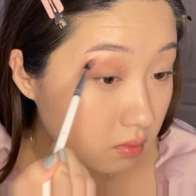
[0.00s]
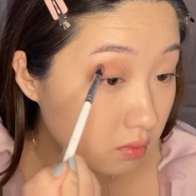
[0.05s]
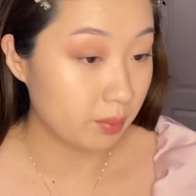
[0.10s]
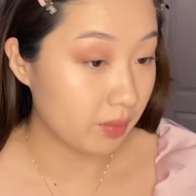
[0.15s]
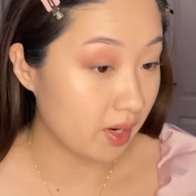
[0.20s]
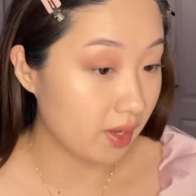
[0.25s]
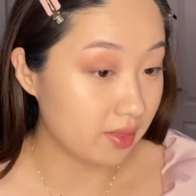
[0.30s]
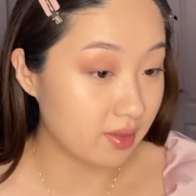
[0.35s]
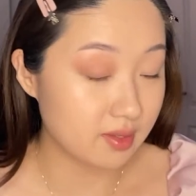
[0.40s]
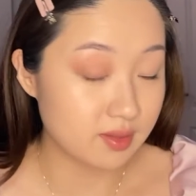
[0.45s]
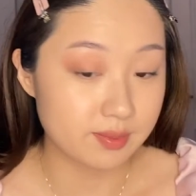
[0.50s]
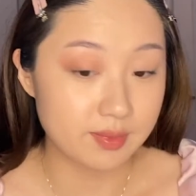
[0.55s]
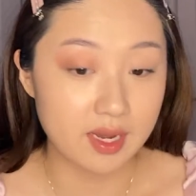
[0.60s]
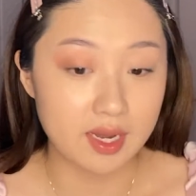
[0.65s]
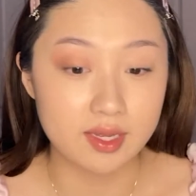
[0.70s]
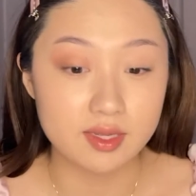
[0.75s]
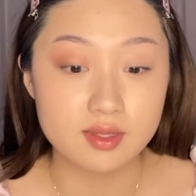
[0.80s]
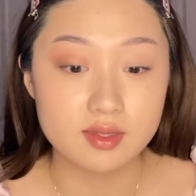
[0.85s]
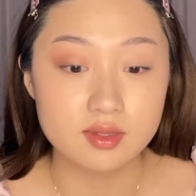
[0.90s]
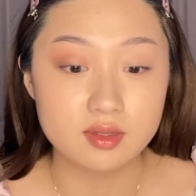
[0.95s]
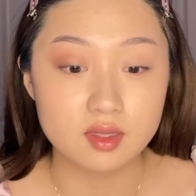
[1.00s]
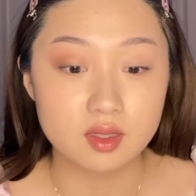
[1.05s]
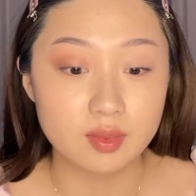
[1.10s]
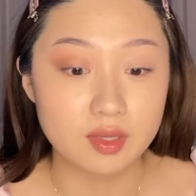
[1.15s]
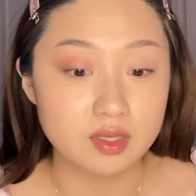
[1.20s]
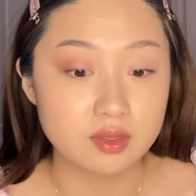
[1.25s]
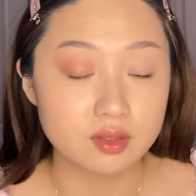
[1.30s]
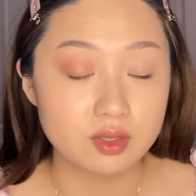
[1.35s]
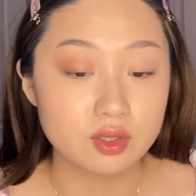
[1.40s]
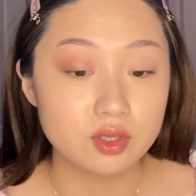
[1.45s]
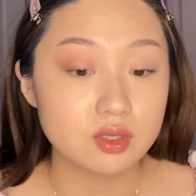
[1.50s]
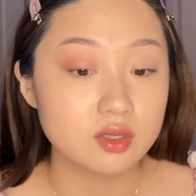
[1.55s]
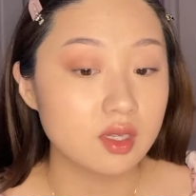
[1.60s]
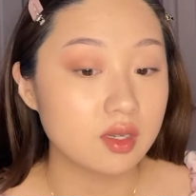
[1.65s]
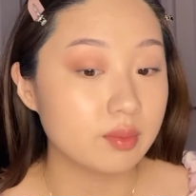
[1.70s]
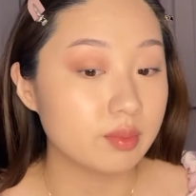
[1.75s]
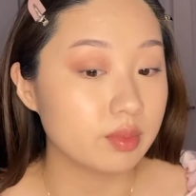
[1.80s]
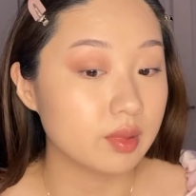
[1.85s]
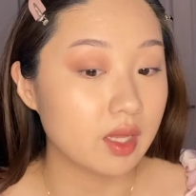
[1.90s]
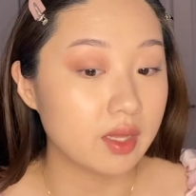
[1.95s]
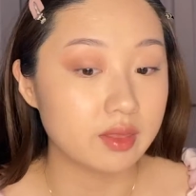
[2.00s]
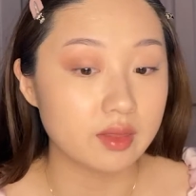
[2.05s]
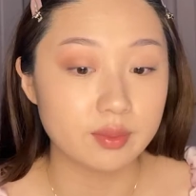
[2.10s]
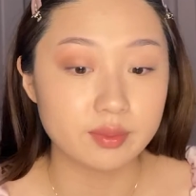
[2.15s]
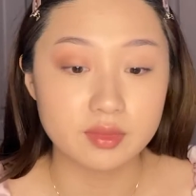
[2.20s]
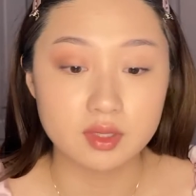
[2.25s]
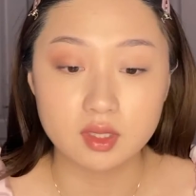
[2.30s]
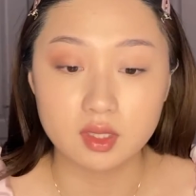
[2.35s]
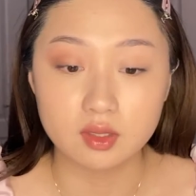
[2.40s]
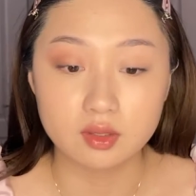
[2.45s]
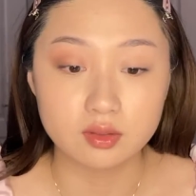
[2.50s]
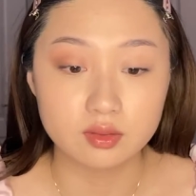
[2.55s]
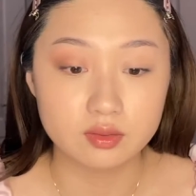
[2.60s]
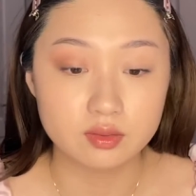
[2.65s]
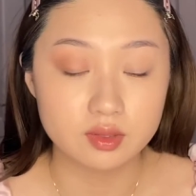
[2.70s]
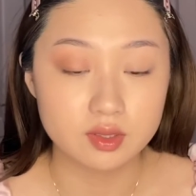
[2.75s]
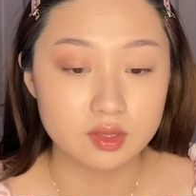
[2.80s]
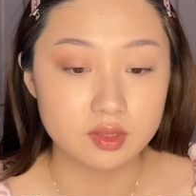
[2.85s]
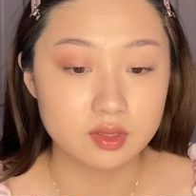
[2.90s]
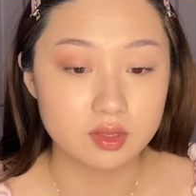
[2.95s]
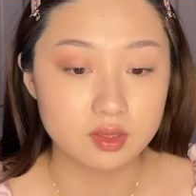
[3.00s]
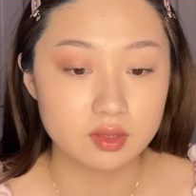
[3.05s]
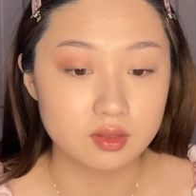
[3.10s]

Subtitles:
Yeah, these mattes, they basically just like blend themselves